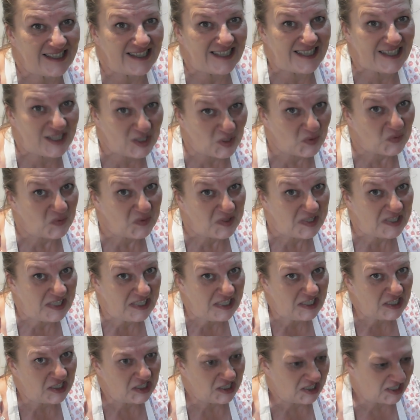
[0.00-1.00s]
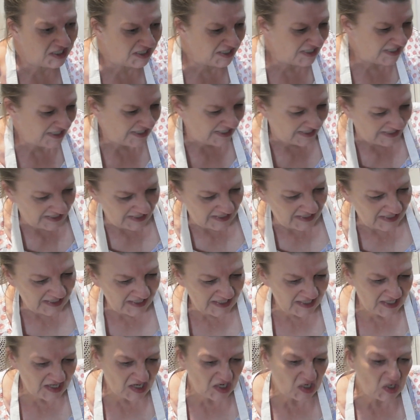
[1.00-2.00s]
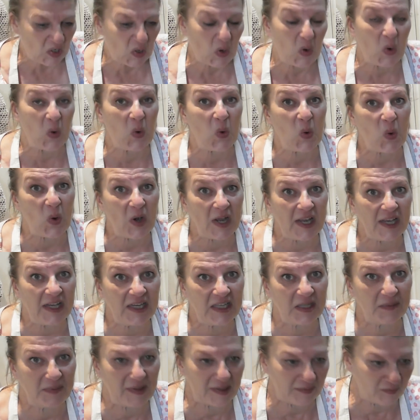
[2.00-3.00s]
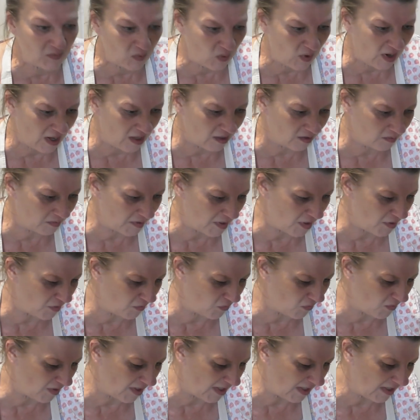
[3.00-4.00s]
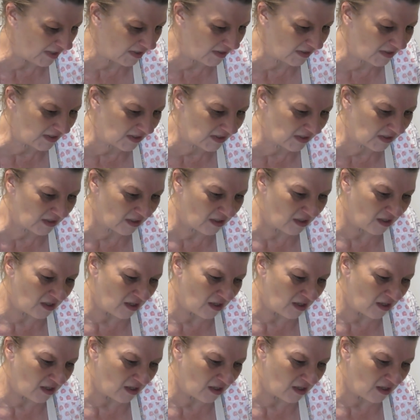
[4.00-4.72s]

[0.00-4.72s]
It's obviously going to need quite a bit more elbow grease.